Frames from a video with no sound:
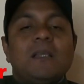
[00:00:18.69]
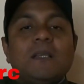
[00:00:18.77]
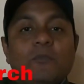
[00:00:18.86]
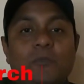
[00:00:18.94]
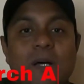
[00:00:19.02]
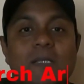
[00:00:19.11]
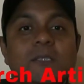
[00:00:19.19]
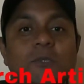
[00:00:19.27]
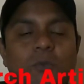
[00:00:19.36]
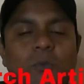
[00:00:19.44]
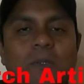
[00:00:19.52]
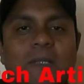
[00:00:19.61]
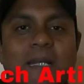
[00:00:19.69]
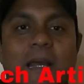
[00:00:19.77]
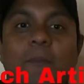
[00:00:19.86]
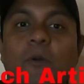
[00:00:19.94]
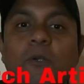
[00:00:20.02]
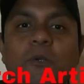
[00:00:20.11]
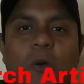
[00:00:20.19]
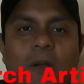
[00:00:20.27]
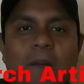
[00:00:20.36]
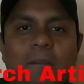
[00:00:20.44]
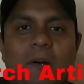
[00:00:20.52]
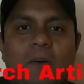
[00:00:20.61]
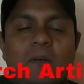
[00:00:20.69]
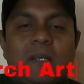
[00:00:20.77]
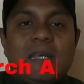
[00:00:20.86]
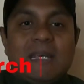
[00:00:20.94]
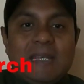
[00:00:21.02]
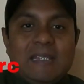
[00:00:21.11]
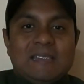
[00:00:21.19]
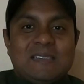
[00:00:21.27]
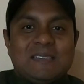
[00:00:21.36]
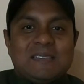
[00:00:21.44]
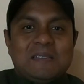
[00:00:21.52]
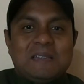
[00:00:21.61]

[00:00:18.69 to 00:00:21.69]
The first tool that I'm going to talk about is